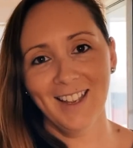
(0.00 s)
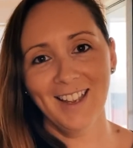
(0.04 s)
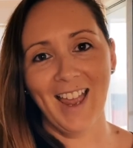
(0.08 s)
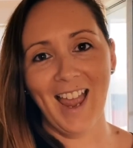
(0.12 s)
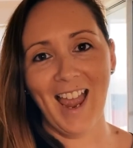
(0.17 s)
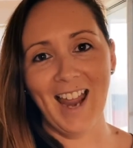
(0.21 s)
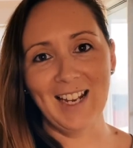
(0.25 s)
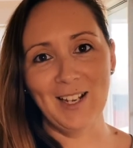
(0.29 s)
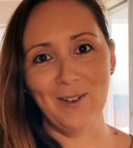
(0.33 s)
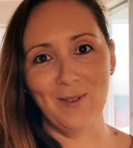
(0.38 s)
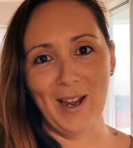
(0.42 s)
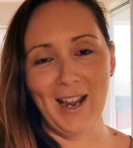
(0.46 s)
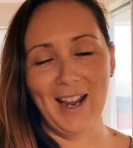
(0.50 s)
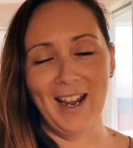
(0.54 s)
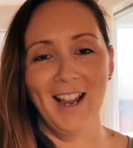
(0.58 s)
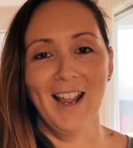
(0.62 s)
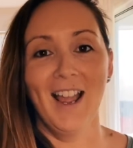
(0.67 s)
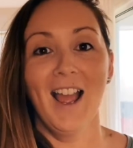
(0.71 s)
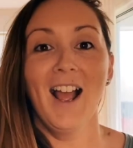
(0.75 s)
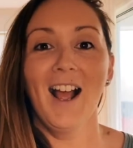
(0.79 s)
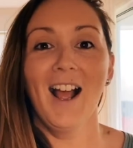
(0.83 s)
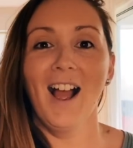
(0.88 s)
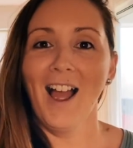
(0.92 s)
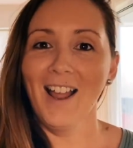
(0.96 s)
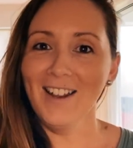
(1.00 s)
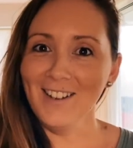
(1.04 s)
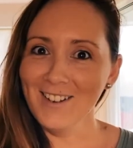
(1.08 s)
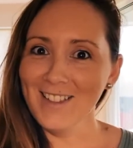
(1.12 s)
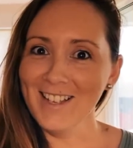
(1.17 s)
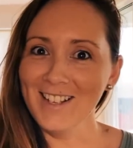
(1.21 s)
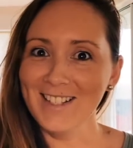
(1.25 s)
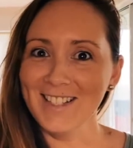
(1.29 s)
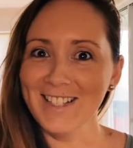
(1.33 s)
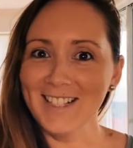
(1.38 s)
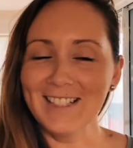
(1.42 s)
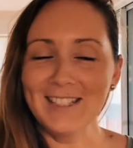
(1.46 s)
Anyway, I know
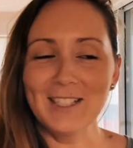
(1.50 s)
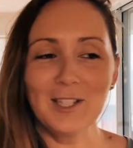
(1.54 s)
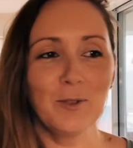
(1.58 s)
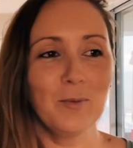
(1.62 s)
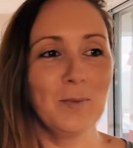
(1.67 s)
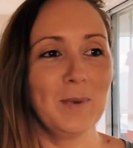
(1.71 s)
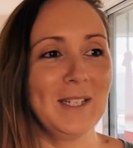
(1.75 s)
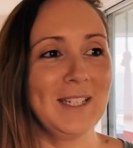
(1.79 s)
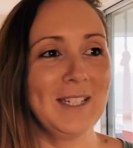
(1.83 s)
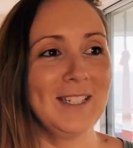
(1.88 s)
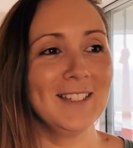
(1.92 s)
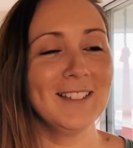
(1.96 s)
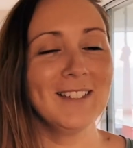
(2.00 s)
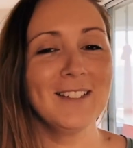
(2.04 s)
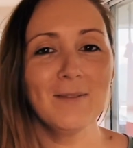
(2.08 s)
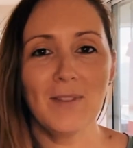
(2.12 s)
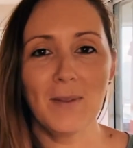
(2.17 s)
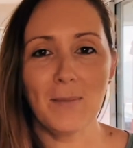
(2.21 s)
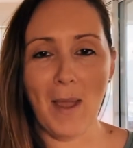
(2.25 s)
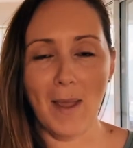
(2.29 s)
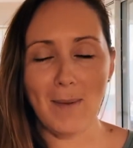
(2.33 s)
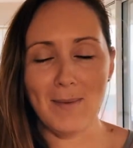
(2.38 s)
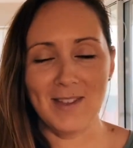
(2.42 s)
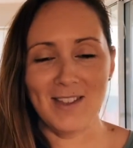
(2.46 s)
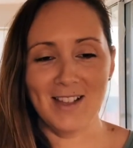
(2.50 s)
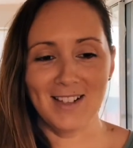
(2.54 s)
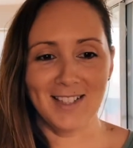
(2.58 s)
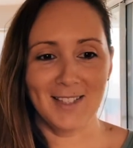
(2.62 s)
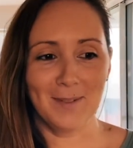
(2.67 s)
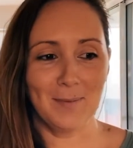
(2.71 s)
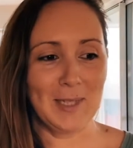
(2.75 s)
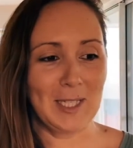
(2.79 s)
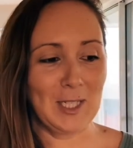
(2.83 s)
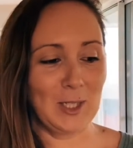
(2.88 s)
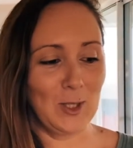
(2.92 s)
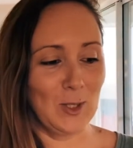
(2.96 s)
that's a little bit, maybe that's a
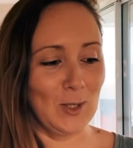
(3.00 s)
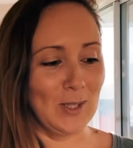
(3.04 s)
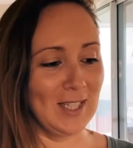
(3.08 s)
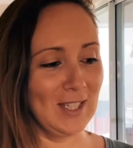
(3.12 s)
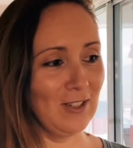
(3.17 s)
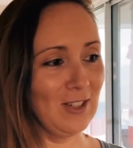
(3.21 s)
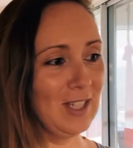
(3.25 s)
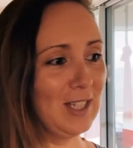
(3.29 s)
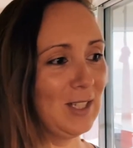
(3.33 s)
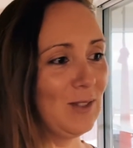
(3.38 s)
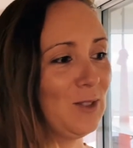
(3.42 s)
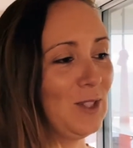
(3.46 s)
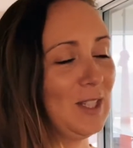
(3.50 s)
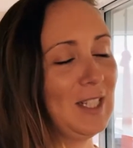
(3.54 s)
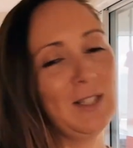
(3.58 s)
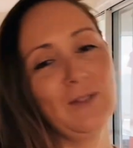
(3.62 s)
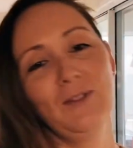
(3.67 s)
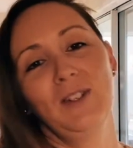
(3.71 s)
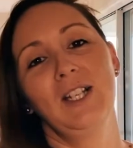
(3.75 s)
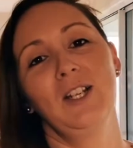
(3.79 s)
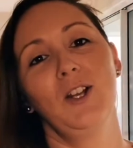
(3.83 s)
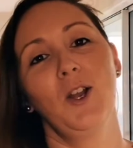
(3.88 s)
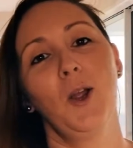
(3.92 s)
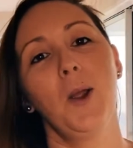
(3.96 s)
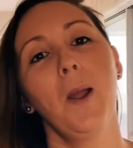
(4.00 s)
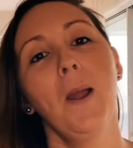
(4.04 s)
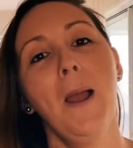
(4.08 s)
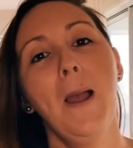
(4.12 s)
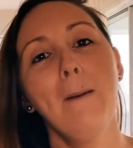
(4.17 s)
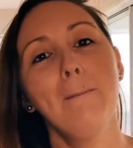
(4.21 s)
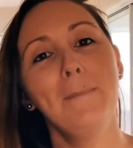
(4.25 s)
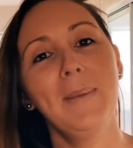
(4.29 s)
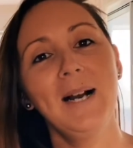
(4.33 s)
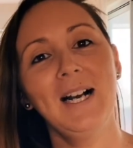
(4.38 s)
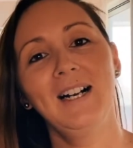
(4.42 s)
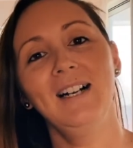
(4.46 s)
bit too serious for this video,
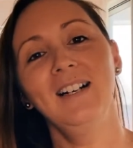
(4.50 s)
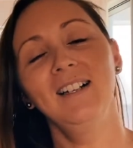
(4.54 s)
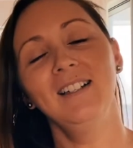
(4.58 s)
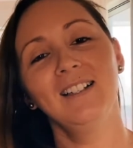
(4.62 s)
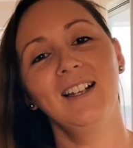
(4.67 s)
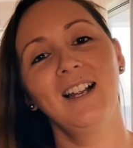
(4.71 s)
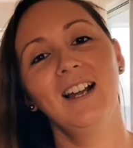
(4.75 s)
but